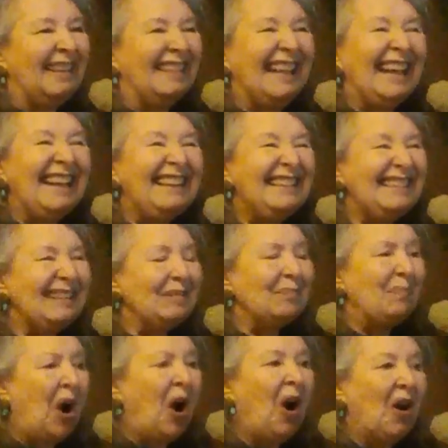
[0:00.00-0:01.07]
That isn't
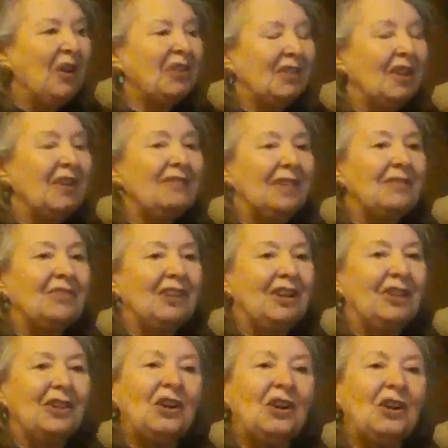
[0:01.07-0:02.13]
part of every
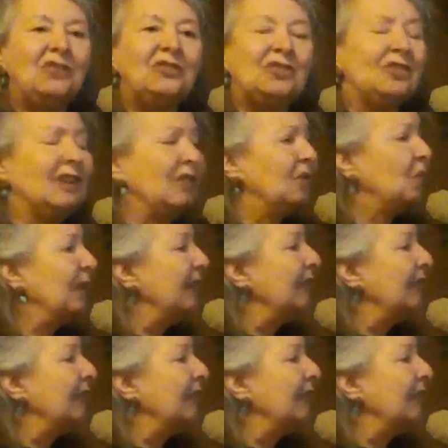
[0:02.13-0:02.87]
other culture, as we